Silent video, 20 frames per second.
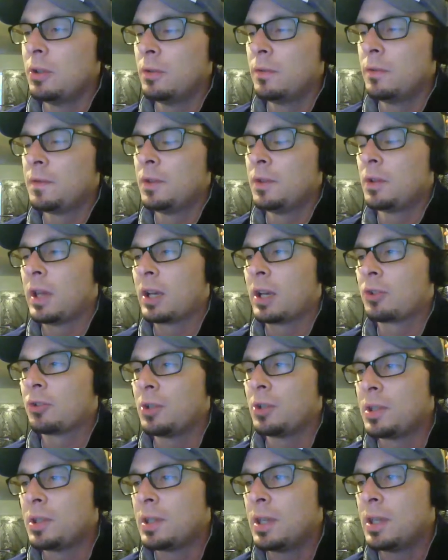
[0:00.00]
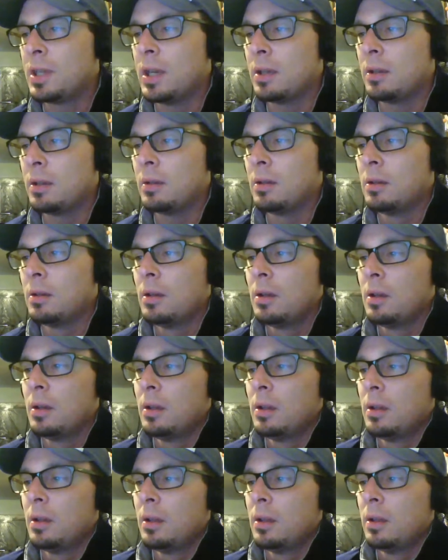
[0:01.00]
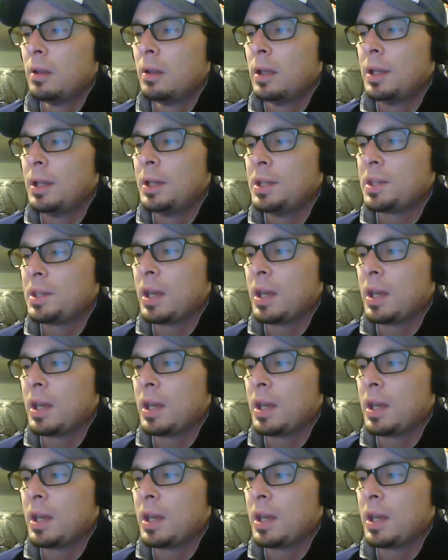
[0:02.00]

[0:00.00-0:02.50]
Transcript: you can actually see it. And